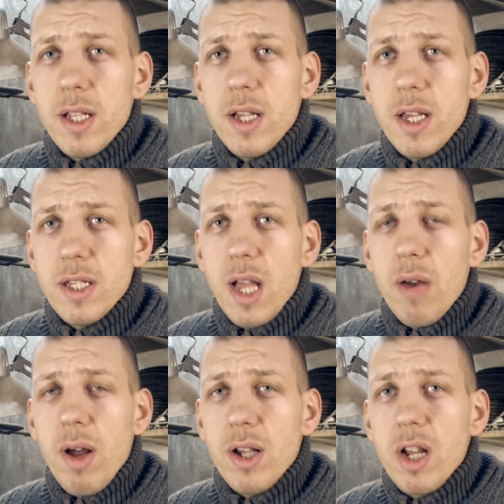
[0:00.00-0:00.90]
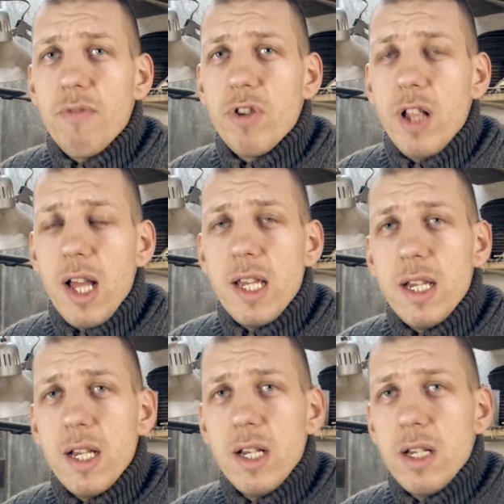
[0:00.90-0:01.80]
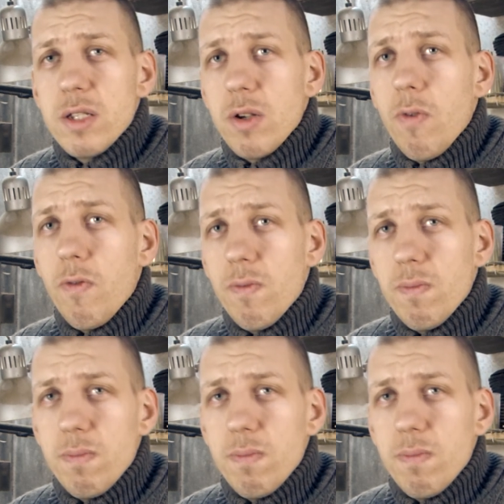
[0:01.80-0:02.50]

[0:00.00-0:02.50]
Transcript: in his garage every day. So